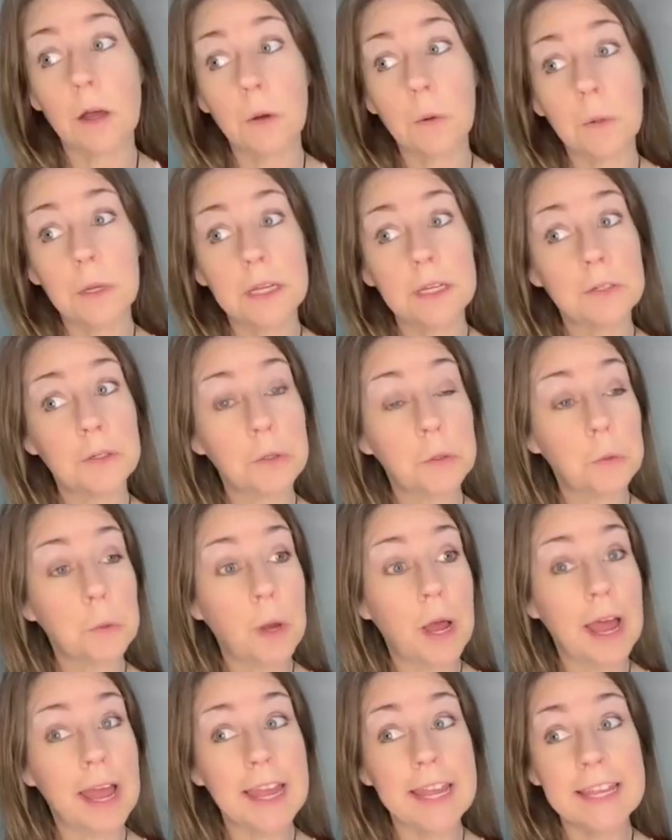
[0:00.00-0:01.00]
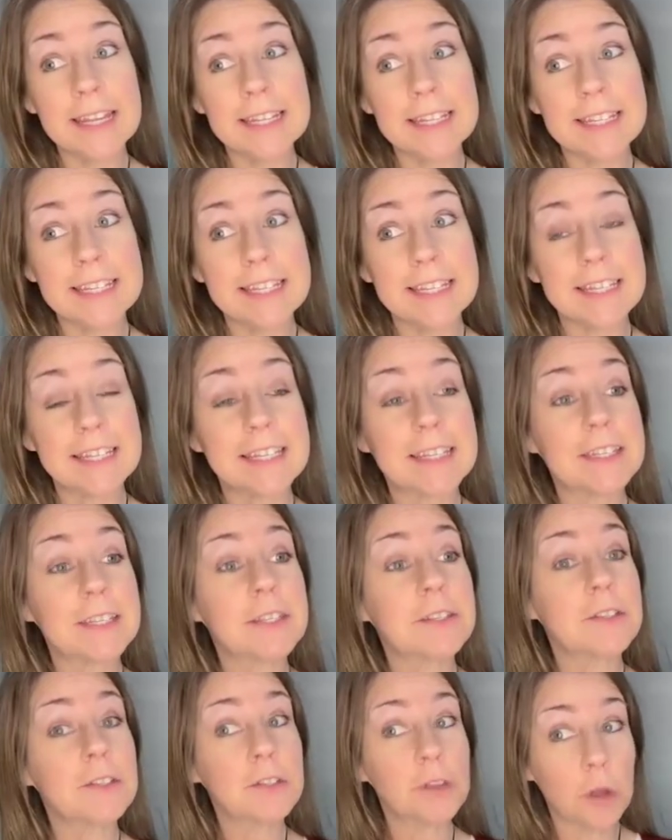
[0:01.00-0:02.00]
going twice,
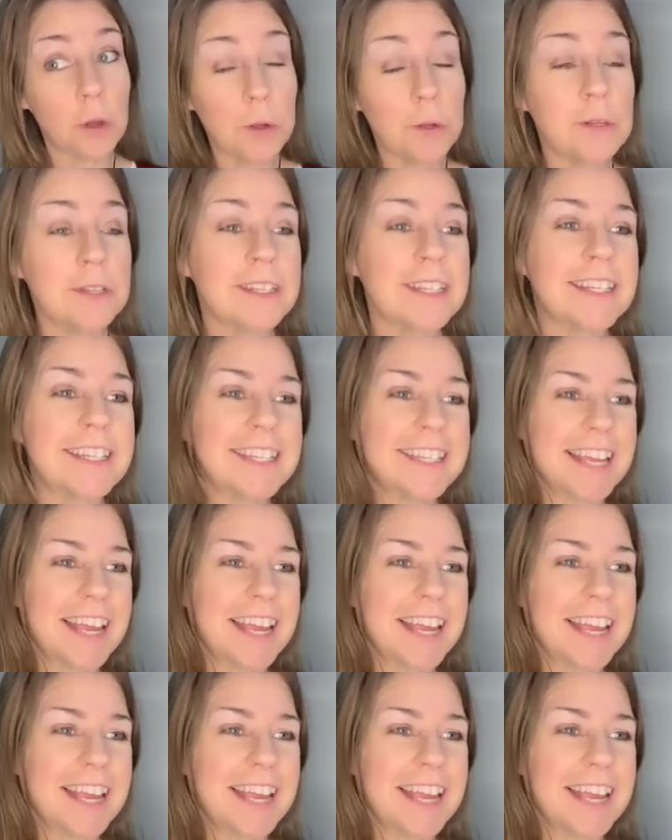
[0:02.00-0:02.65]
sold to